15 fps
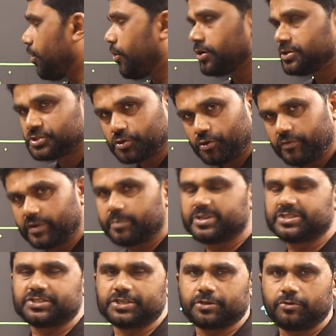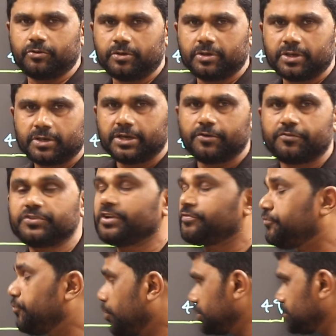also will be 0. The
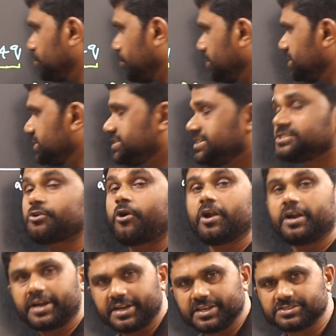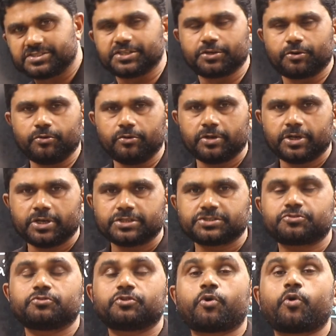force on this is already 0.
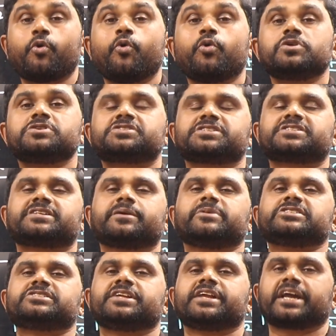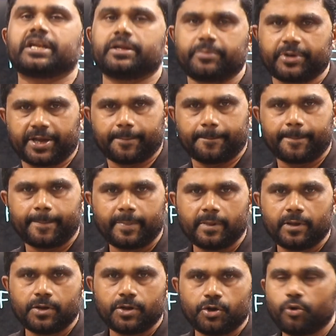So the whole system is in equilibrium.
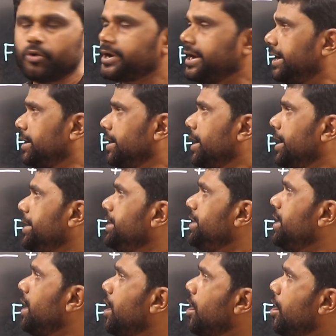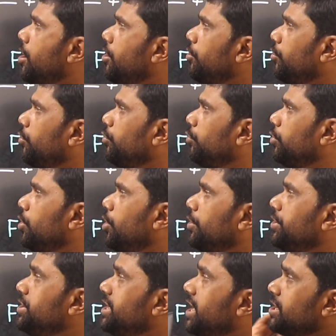Okay, now
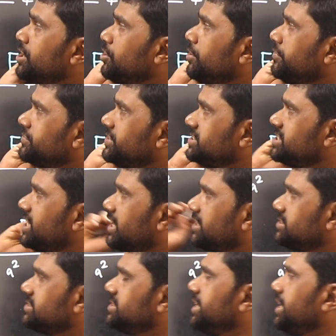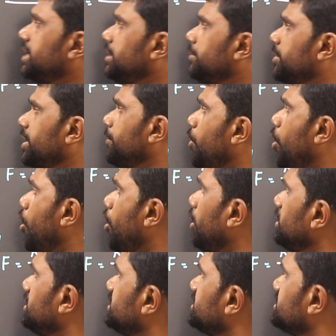none of the charges in equilibrium,
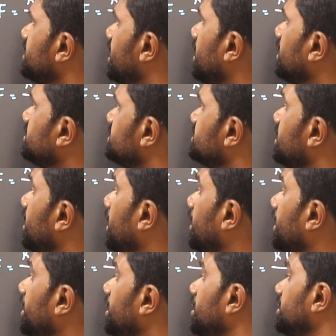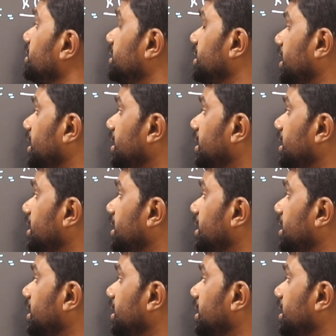all the charges are in